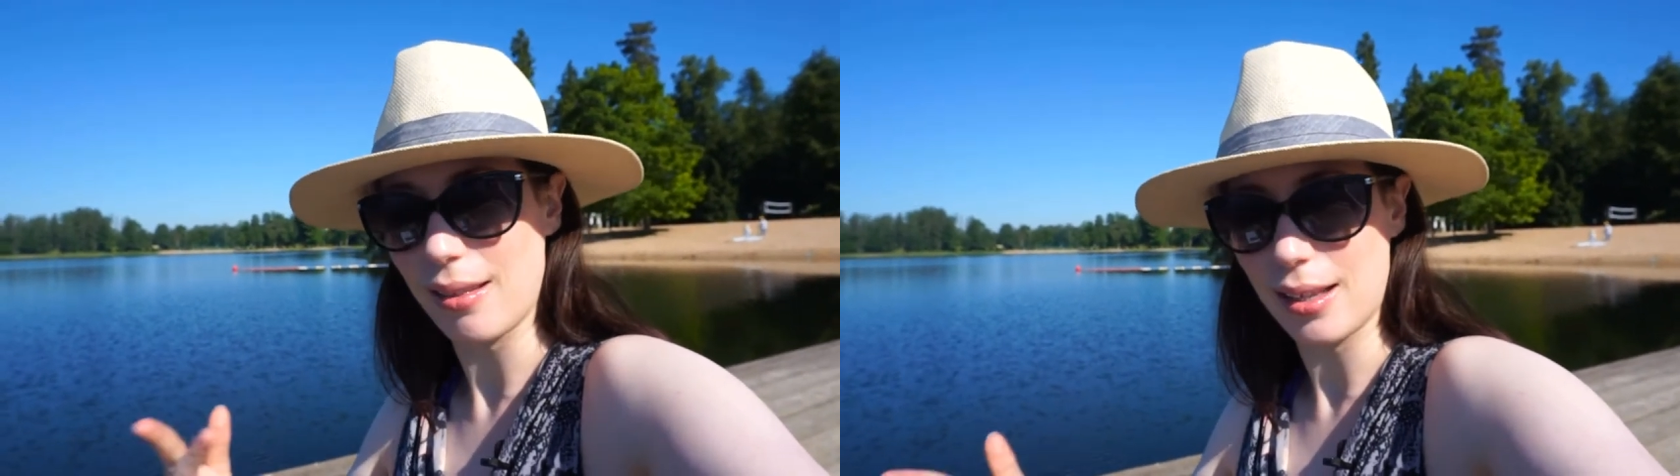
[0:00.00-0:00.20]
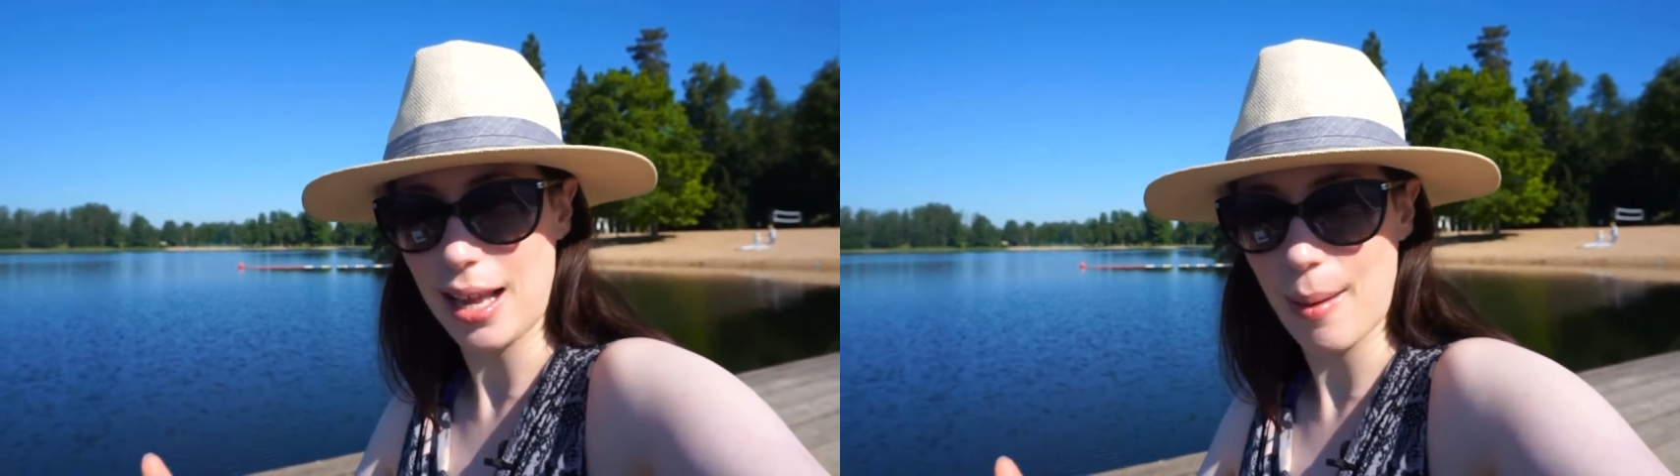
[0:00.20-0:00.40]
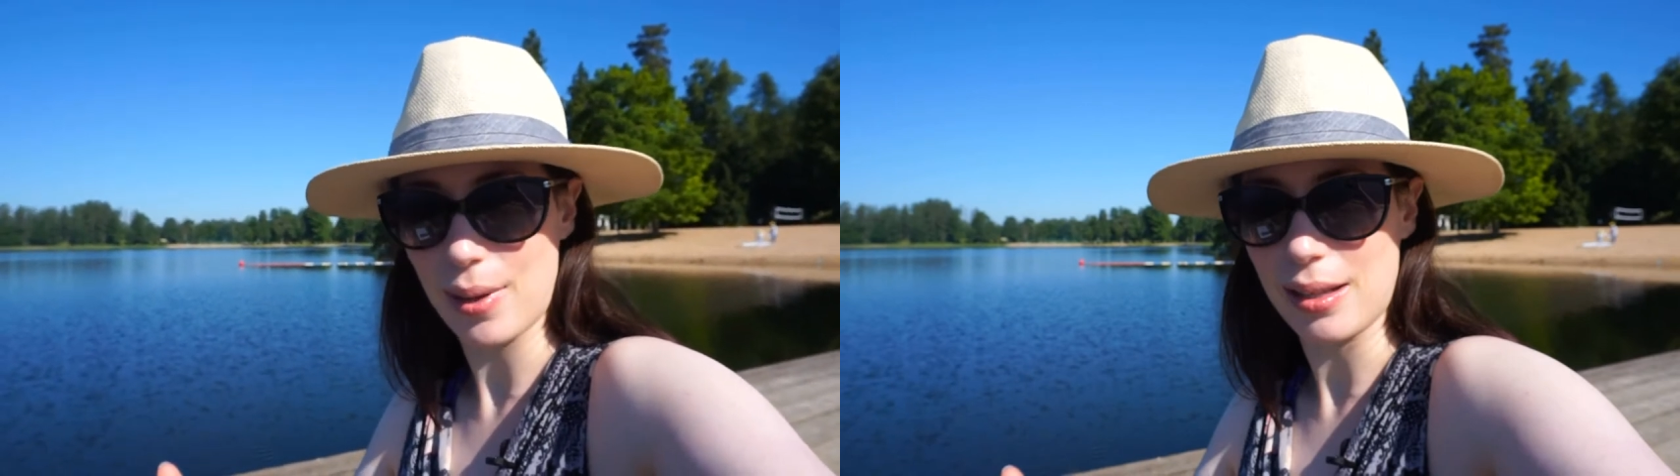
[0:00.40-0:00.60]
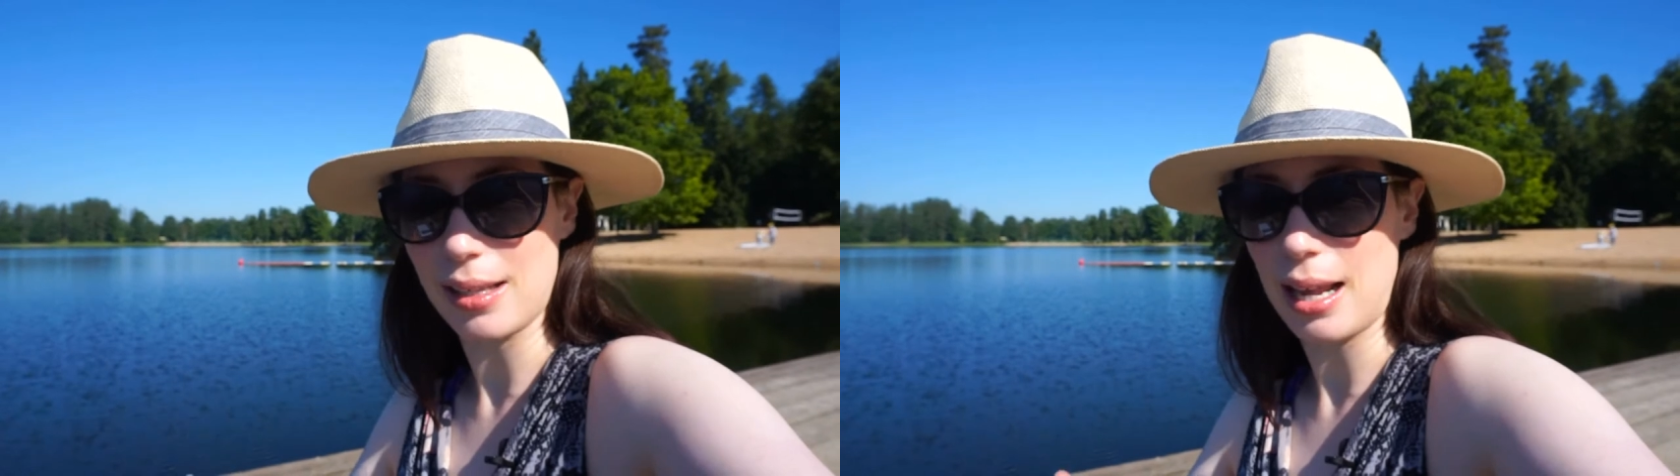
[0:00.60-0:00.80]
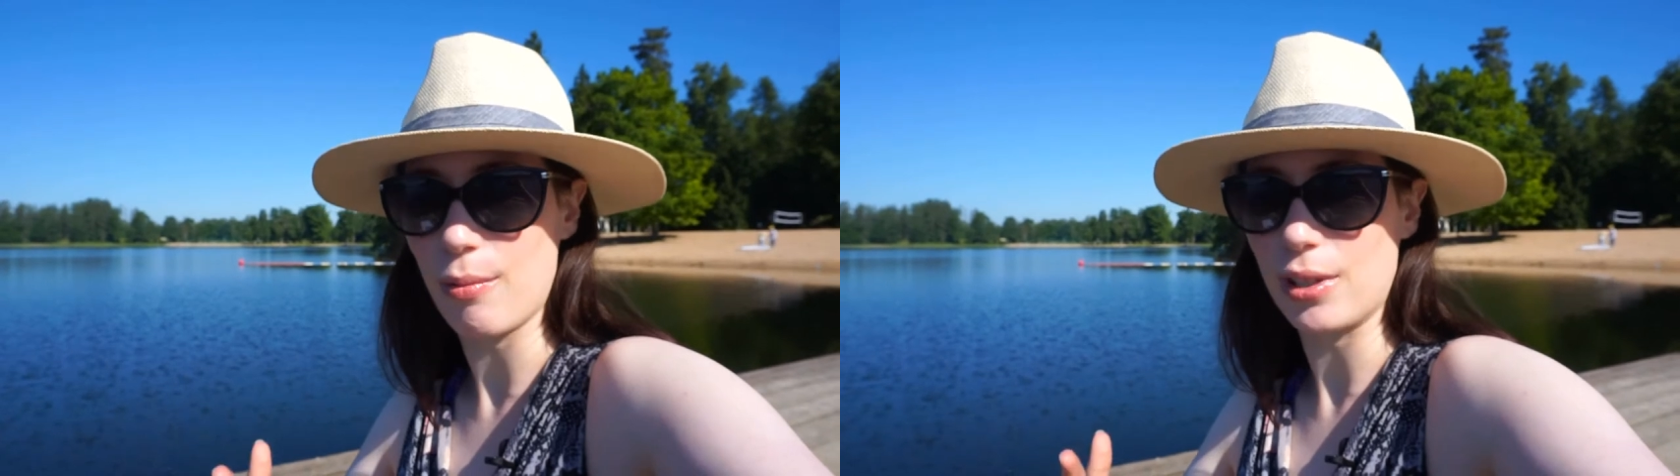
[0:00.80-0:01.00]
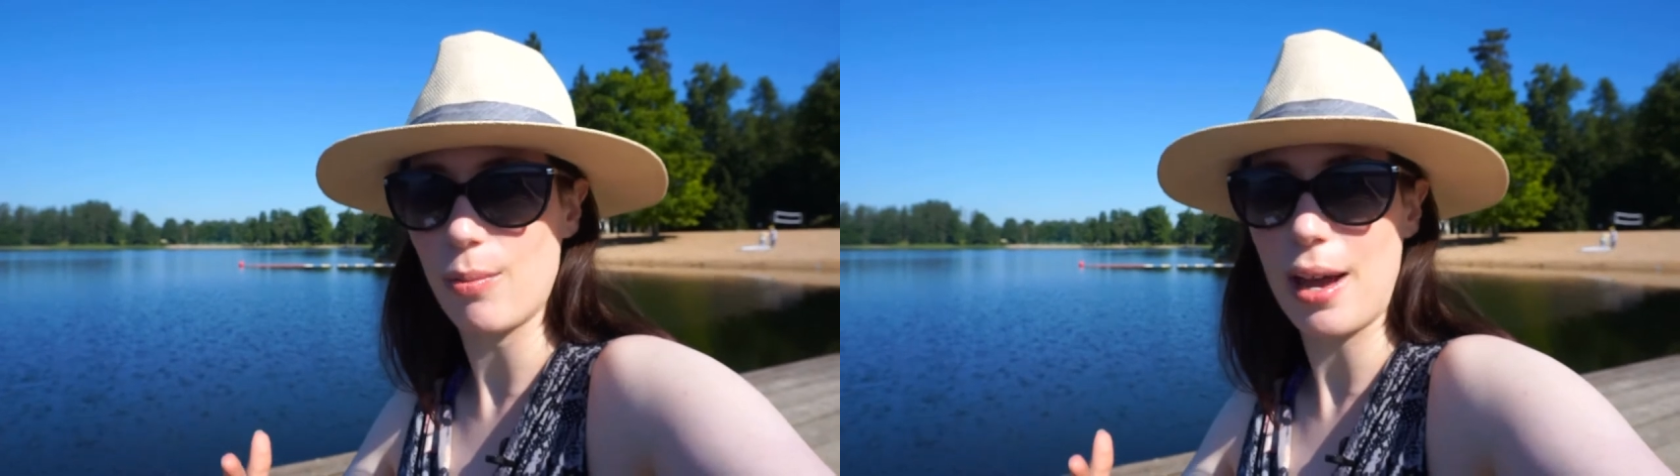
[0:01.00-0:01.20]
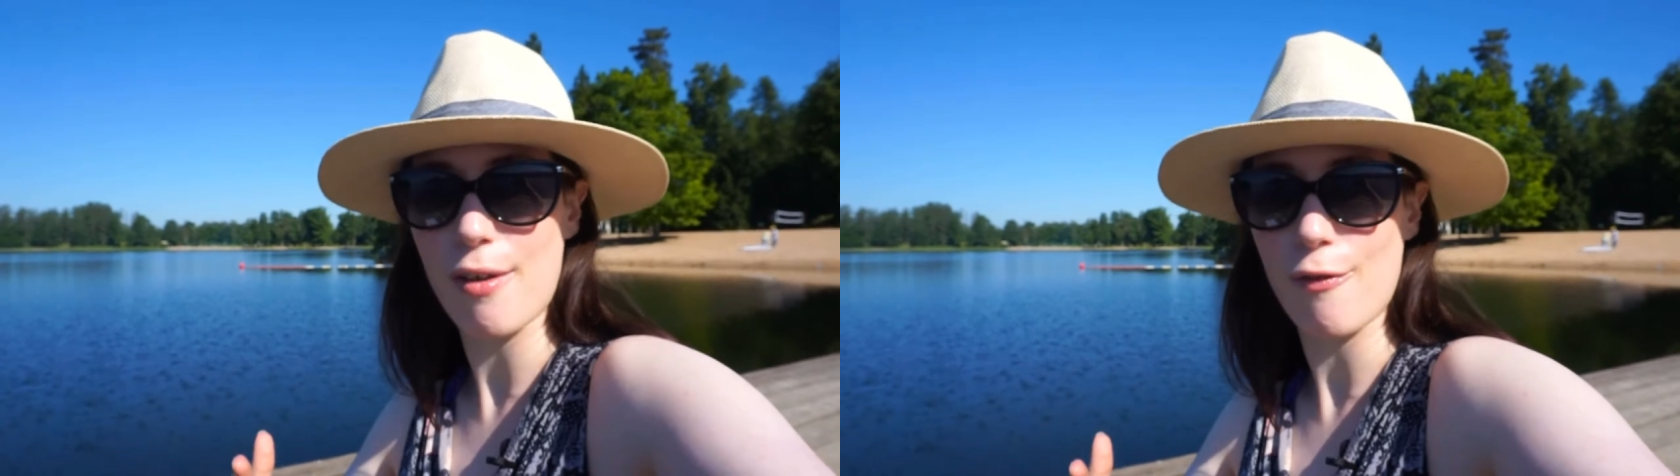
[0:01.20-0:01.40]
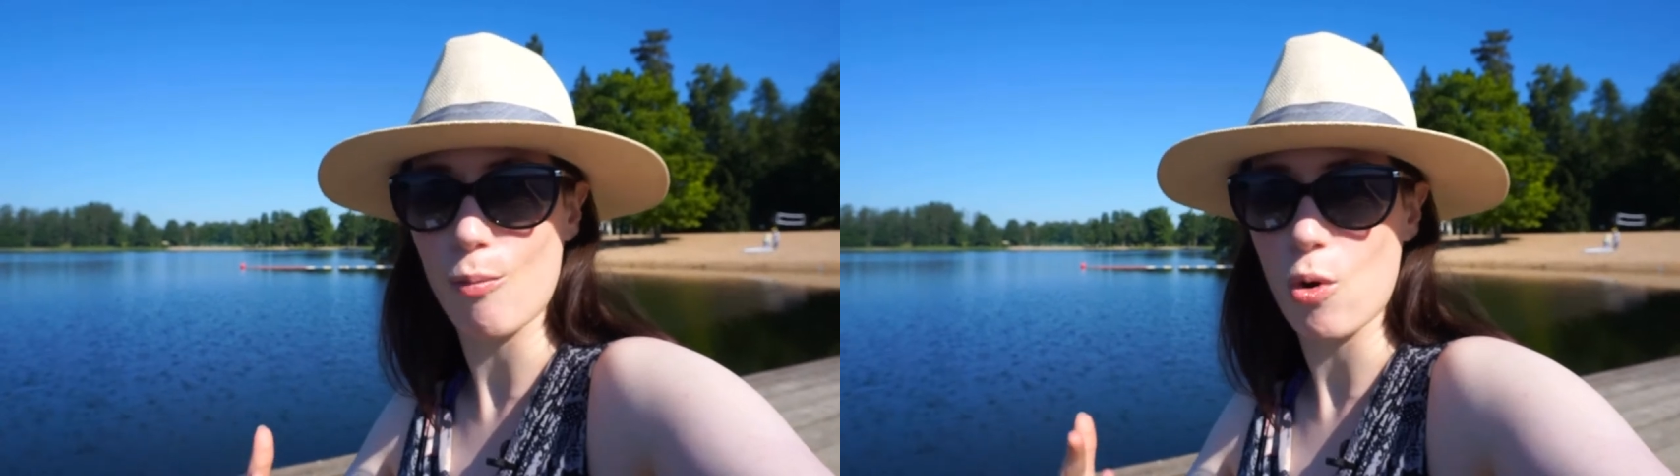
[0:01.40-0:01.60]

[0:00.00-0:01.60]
then this happens, and it was a way of